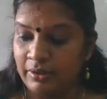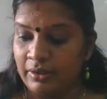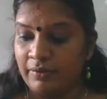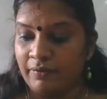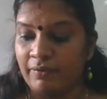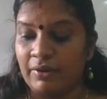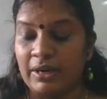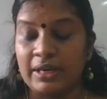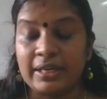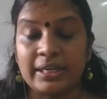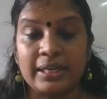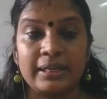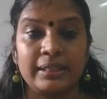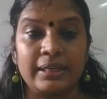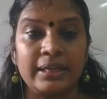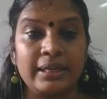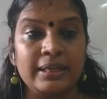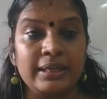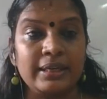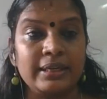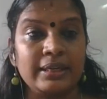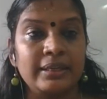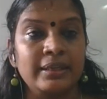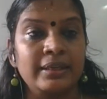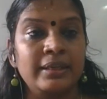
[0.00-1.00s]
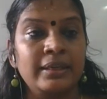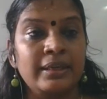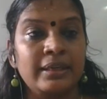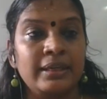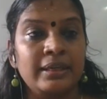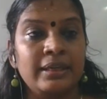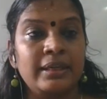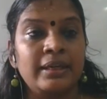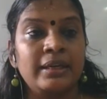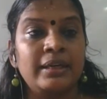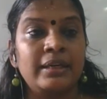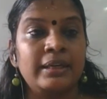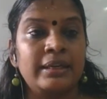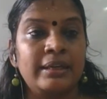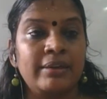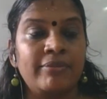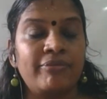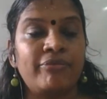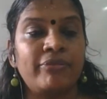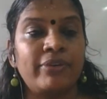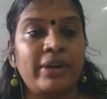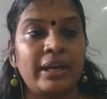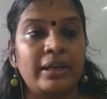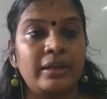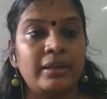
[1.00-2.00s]
What are the
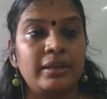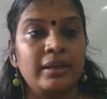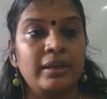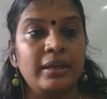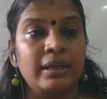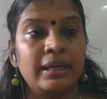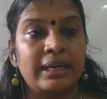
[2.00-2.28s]
different